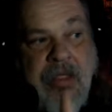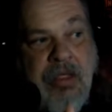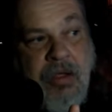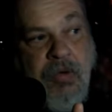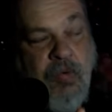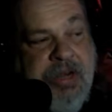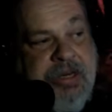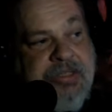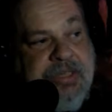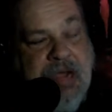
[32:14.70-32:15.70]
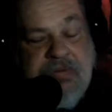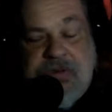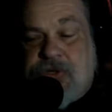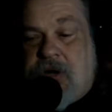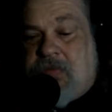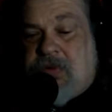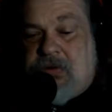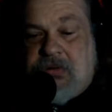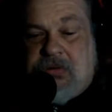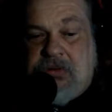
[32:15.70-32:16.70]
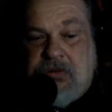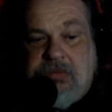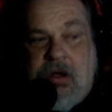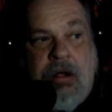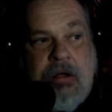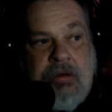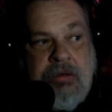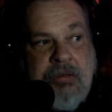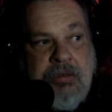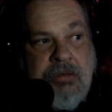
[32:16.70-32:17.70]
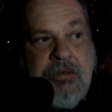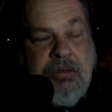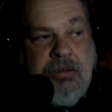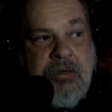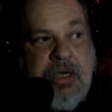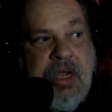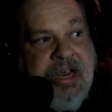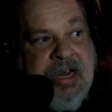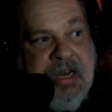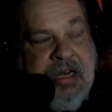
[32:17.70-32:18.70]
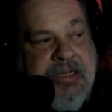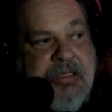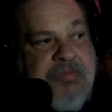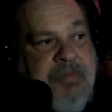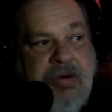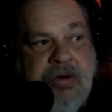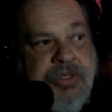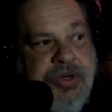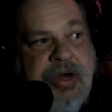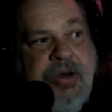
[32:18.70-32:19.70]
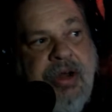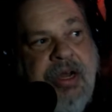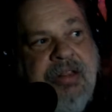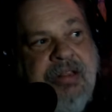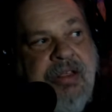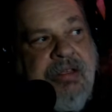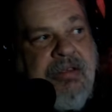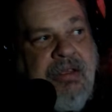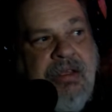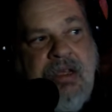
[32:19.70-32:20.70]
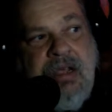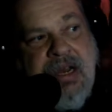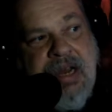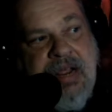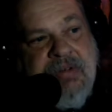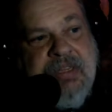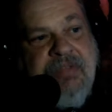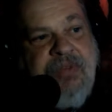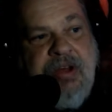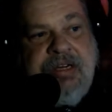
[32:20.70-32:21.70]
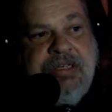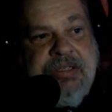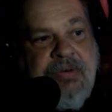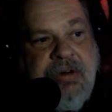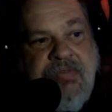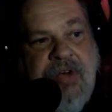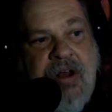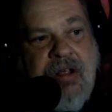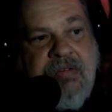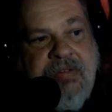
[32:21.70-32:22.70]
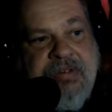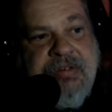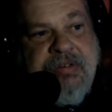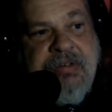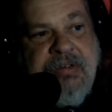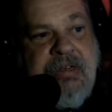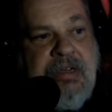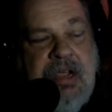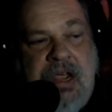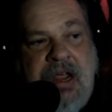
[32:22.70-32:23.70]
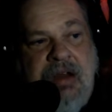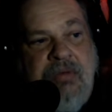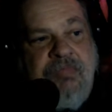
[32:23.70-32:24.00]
We used to have a drummer, Paul, and he didn't smoke or drink or anything. And he was the funniest one of all of us. And